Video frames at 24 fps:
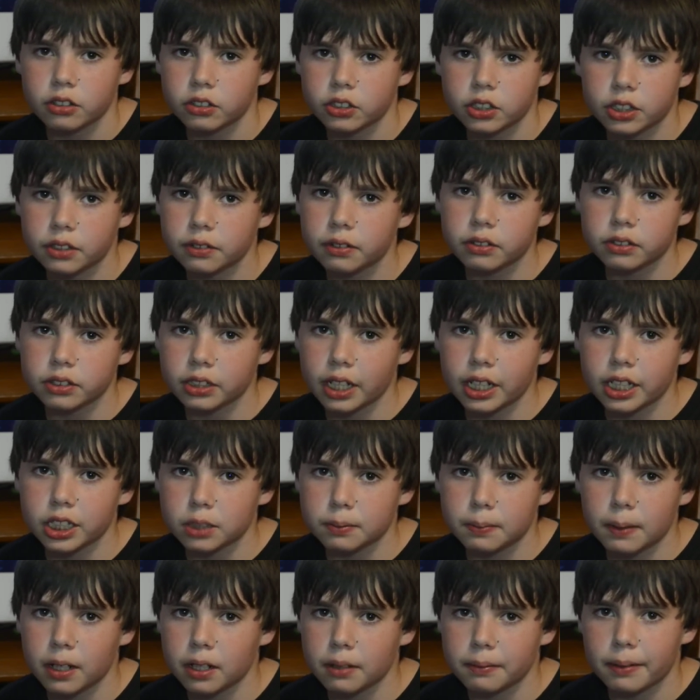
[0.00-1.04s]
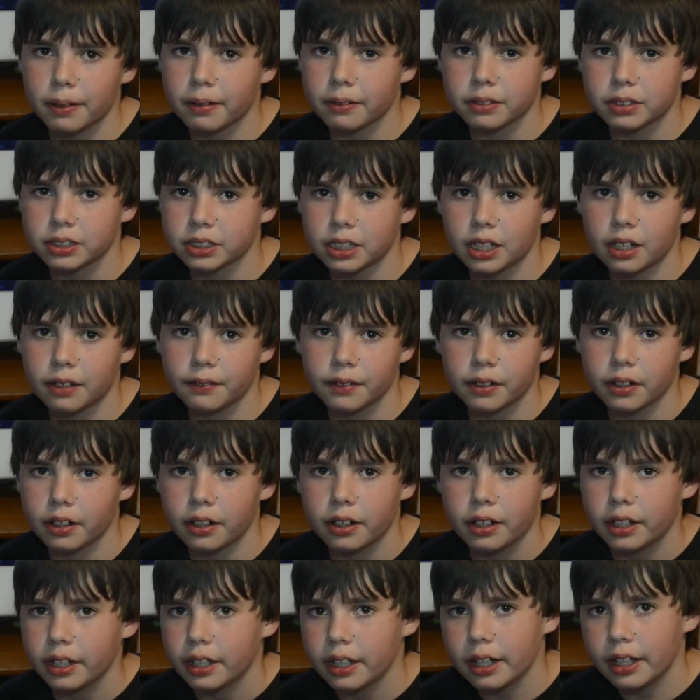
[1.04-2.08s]
she won't die, Spider-Man will save
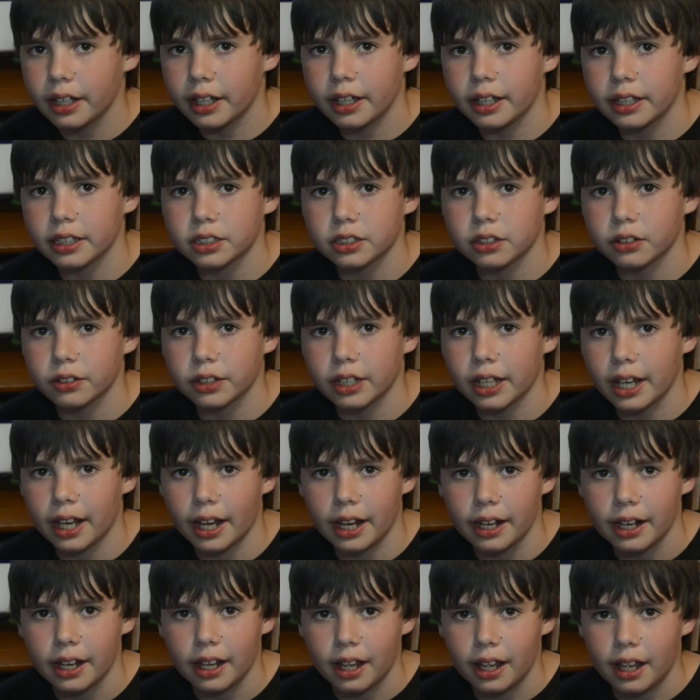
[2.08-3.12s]
her, it's okay.